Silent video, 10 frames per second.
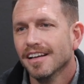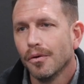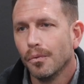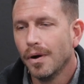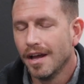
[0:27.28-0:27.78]

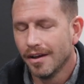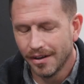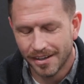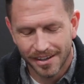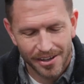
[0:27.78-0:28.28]

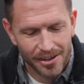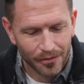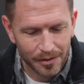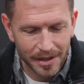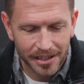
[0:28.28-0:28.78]

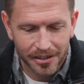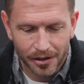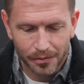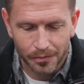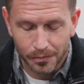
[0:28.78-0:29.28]
we made a
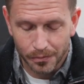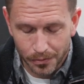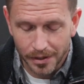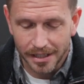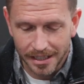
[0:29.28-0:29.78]
call
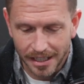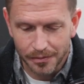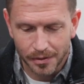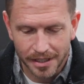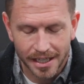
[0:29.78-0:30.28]
really
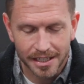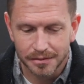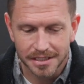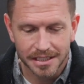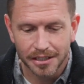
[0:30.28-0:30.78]
late one night. It
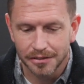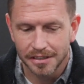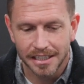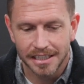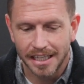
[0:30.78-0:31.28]
was an
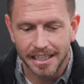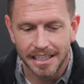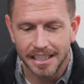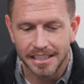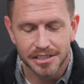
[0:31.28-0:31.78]
elderly
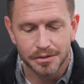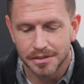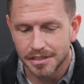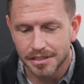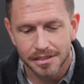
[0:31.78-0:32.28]
lady, and she
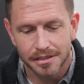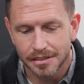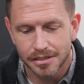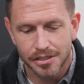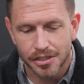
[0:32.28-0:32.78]
was just
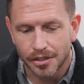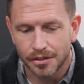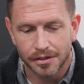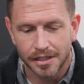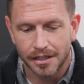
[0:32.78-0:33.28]

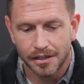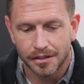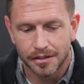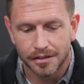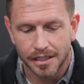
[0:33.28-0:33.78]
sure that
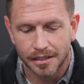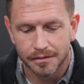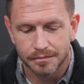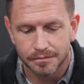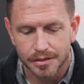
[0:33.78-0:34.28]

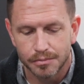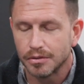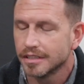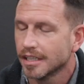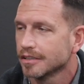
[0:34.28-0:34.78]
her
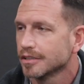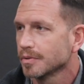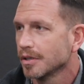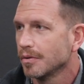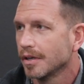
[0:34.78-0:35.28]
smoke detectors
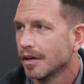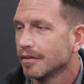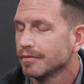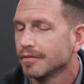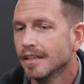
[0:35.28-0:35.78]
were going
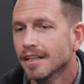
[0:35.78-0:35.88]
off.